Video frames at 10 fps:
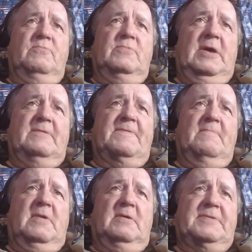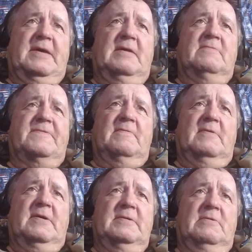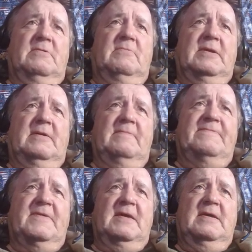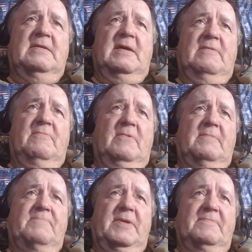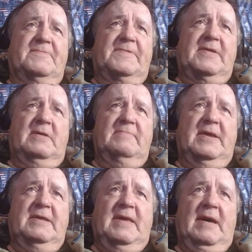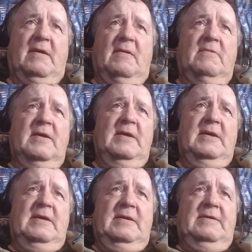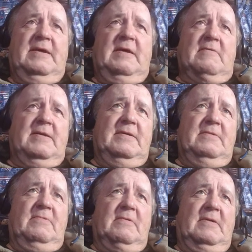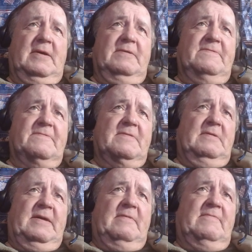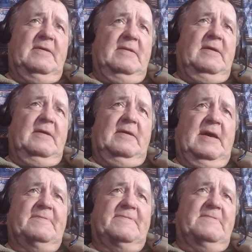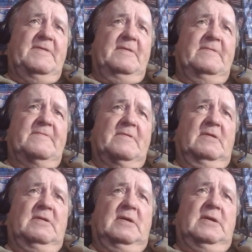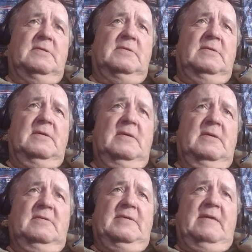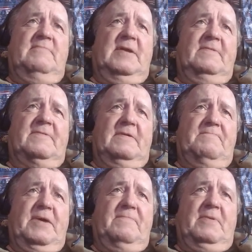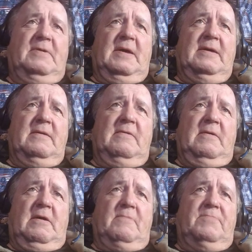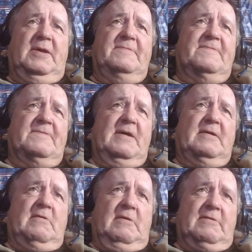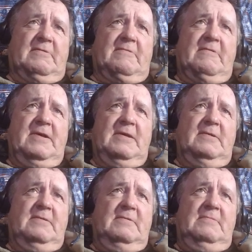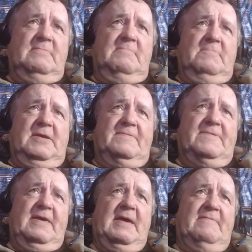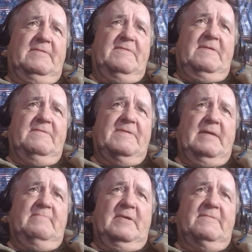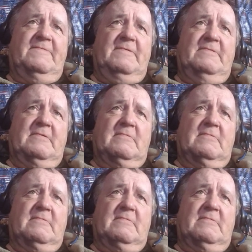a small town, so I know what I've seen and what people's telling me now in the area where I used to live. Hasn't changed a lot. That means people like our places like Otter Creek, means they haven't changed that much either.